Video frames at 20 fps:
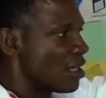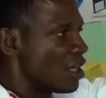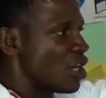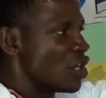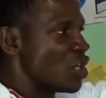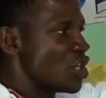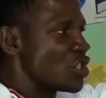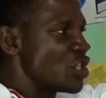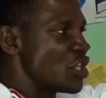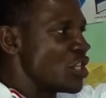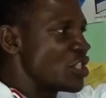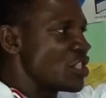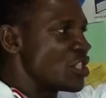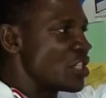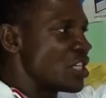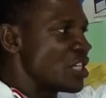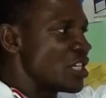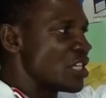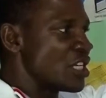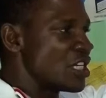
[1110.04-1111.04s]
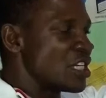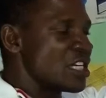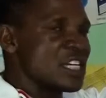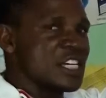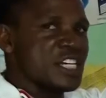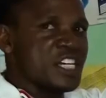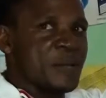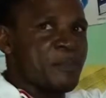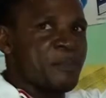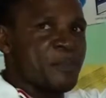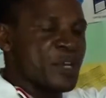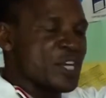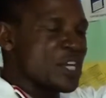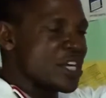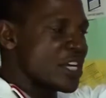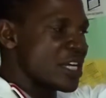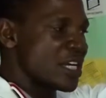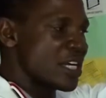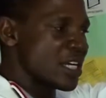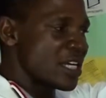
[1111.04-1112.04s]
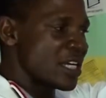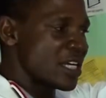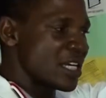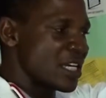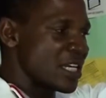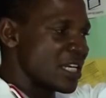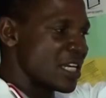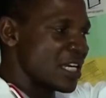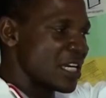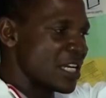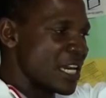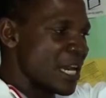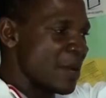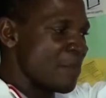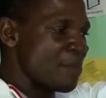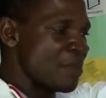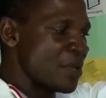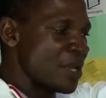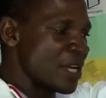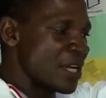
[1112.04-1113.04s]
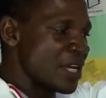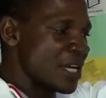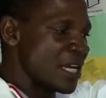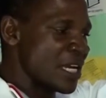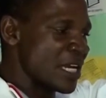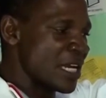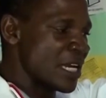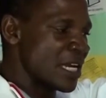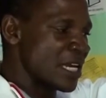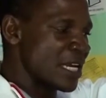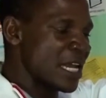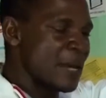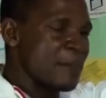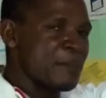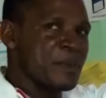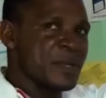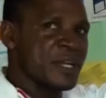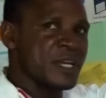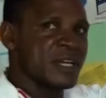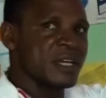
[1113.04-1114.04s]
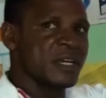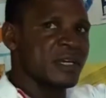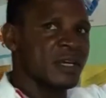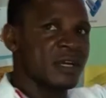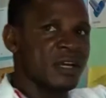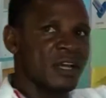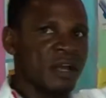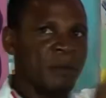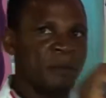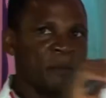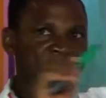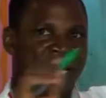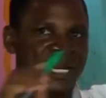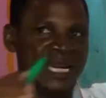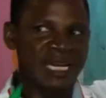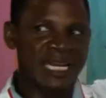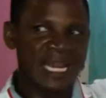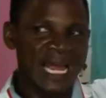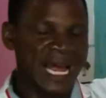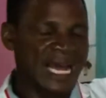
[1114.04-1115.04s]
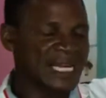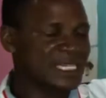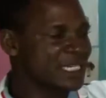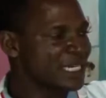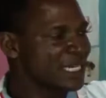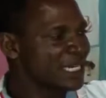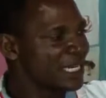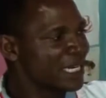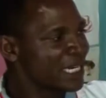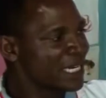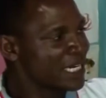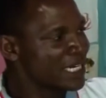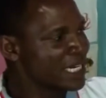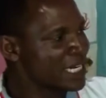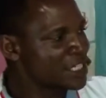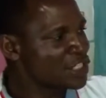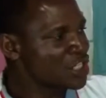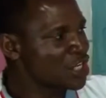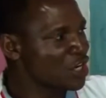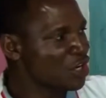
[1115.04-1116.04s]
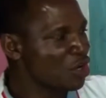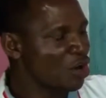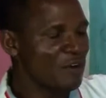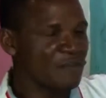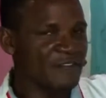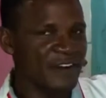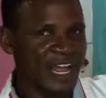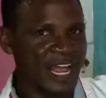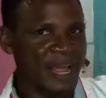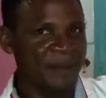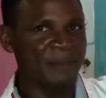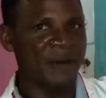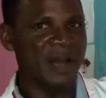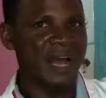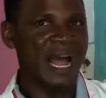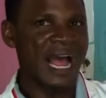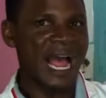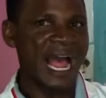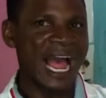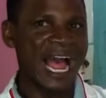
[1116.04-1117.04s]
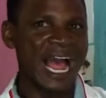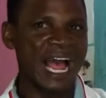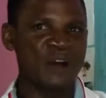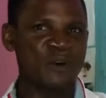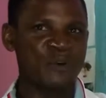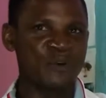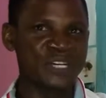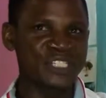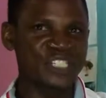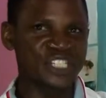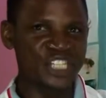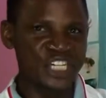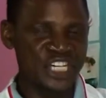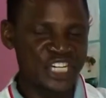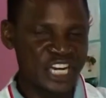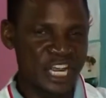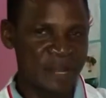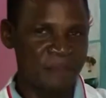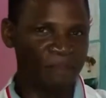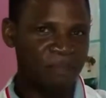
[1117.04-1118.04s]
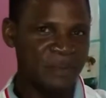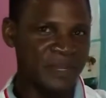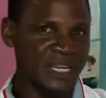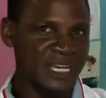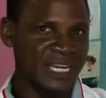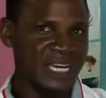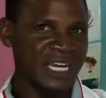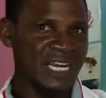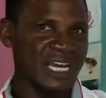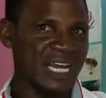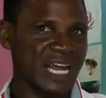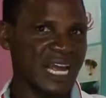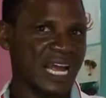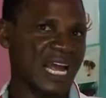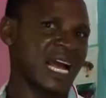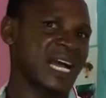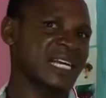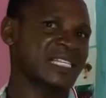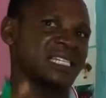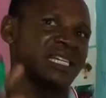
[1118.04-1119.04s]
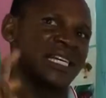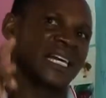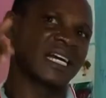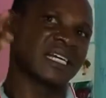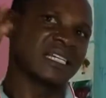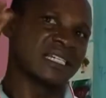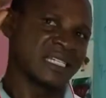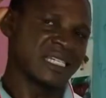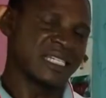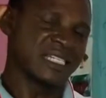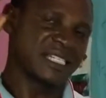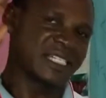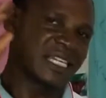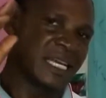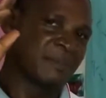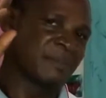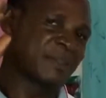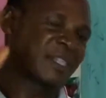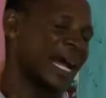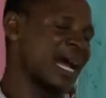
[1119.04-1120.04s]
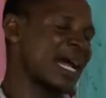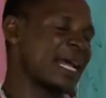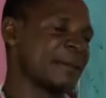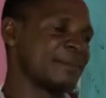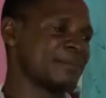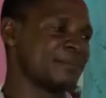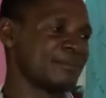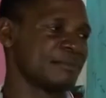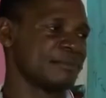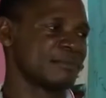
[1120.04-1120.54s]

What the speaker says: this is the peak, the peak, the peak, meaning that the 3 of them are reaching the peak at the same time.